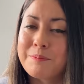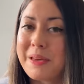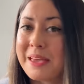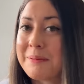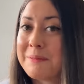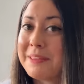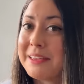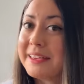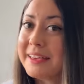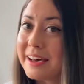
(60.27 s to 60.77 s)

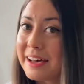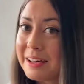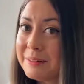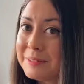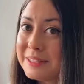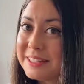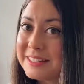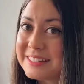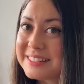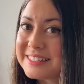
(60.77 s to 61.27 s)
baby
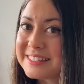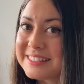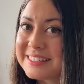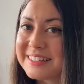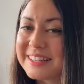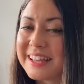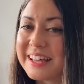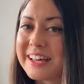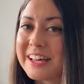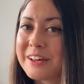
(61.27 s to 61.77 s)
garment,
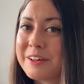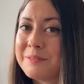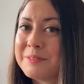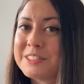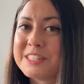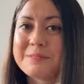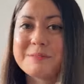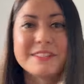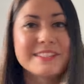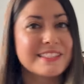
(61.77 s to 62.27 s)
um,
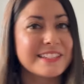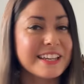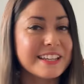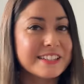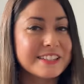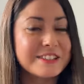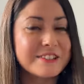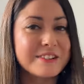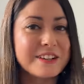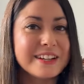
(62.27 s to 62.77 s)
some
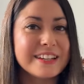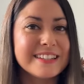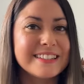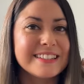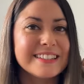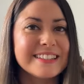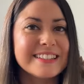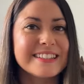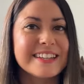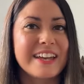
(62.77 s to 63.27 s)

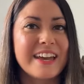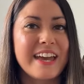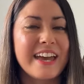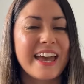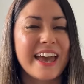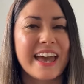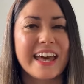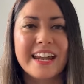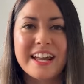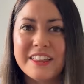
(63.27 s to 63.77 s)
accessories,
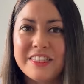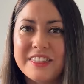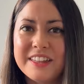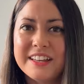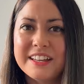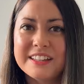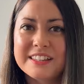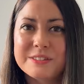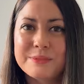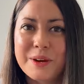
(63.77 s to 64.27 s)
and I think
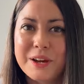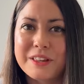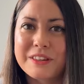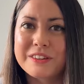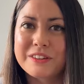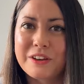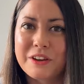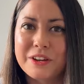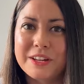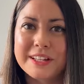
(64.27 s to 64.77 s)
it's worth
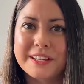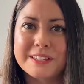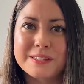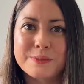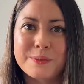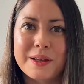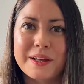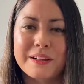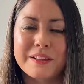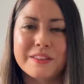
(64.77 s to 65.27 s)
noting as
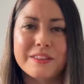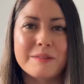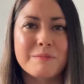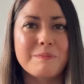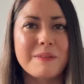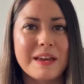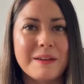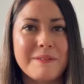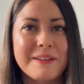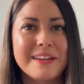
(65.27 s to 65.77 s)
well that
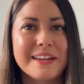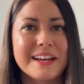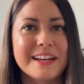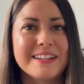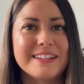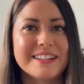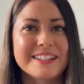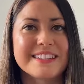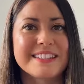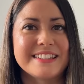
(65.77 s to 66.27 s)
baby yarn
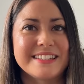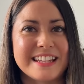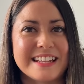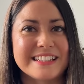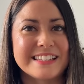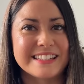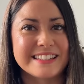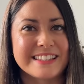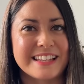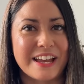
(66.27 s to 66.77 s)
doesn't
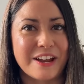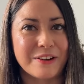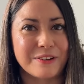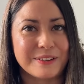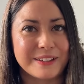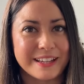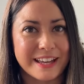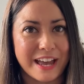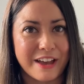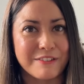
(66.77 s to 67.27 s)

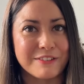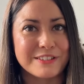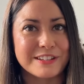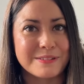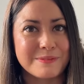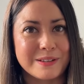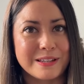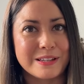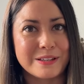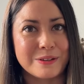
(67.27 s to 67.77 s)
necessarily have to
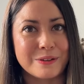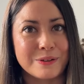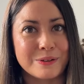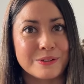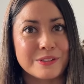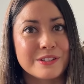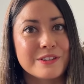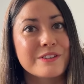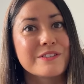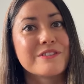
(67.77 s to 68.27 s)
be
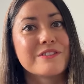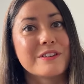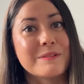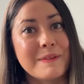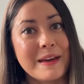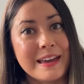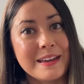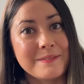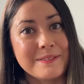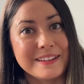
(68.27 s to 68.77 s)
used for
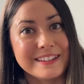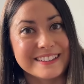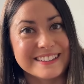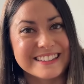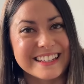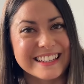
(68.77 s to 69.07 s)
babies.